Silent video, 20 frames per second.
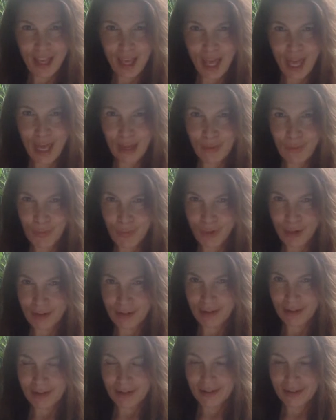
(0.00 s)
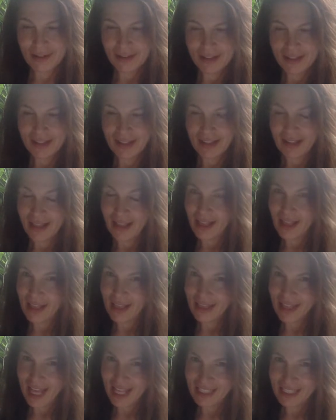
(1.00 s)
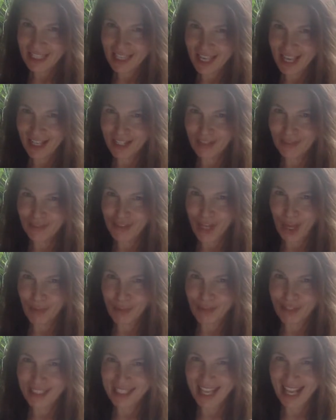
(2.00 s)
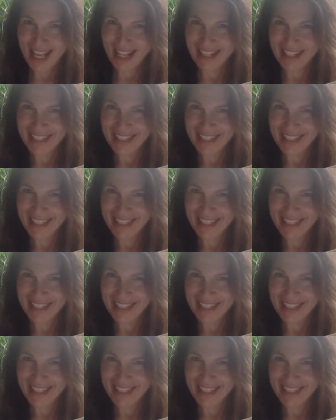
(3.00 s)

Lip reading: at work. And that's the end of chapter 10.